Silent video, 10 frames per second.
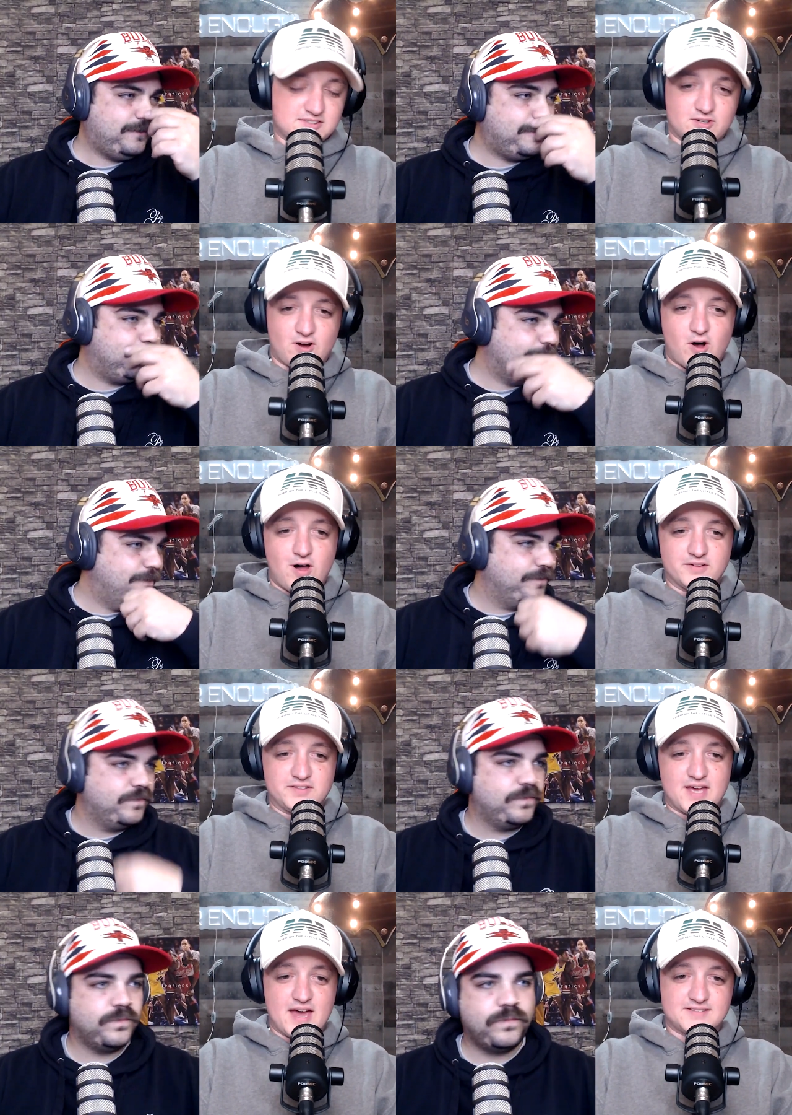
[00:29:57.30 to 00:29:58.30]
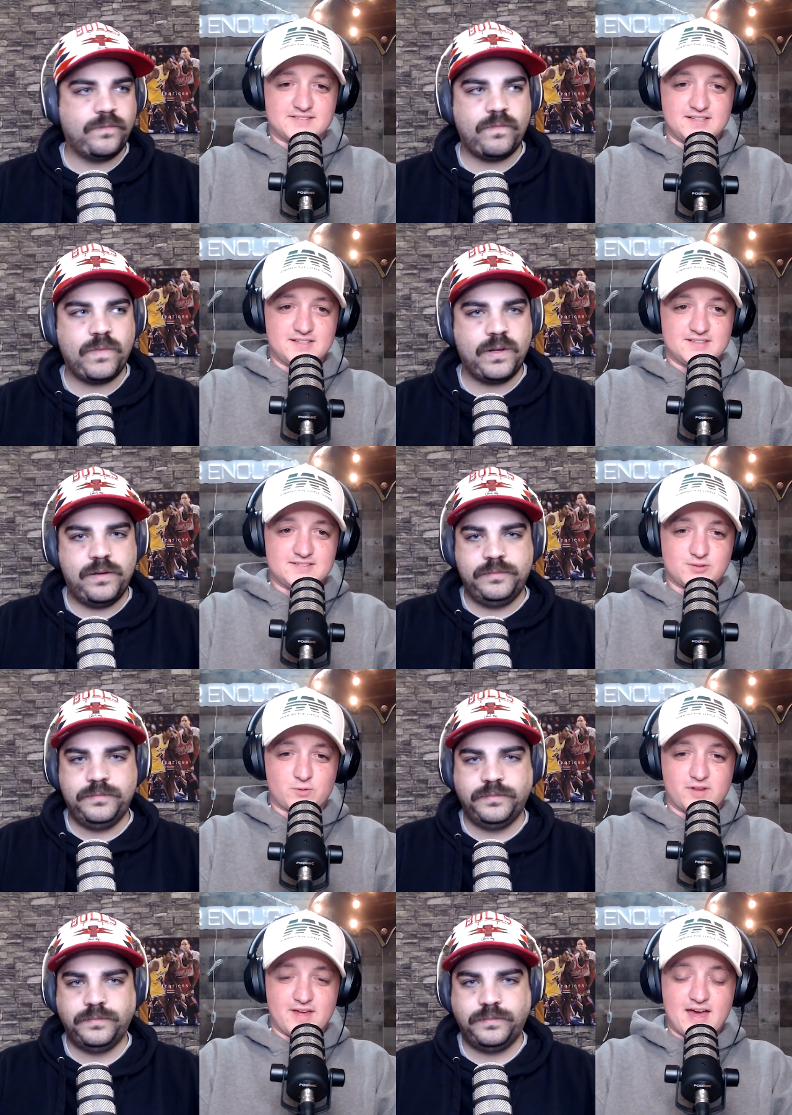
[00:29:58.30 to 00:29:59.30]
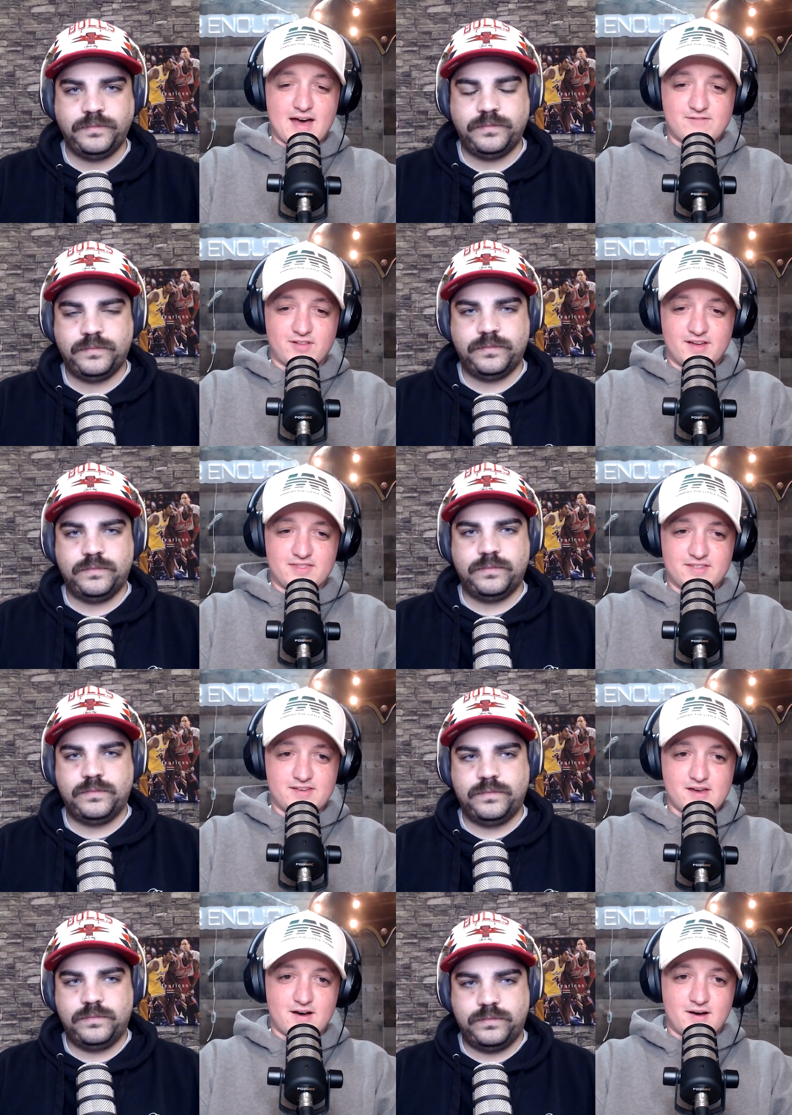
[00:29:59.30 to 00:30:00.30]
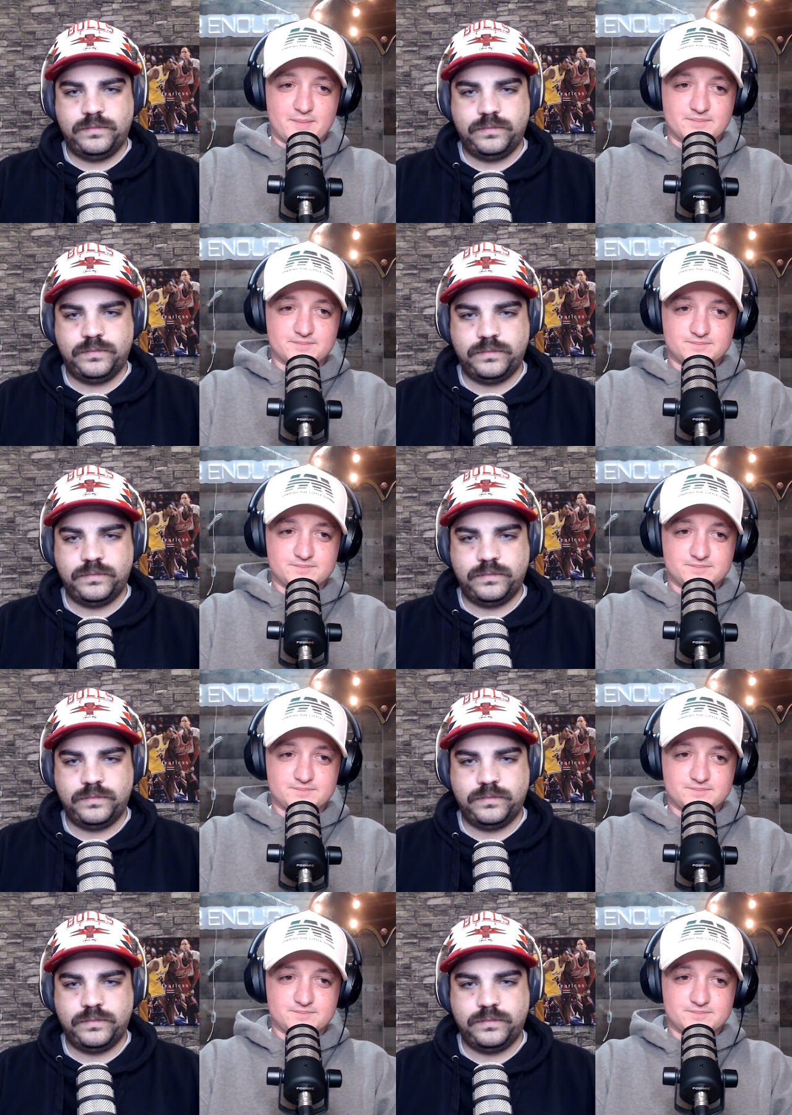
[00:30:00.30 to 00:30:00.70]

Speaker 1: or Aldi has these where they have like the um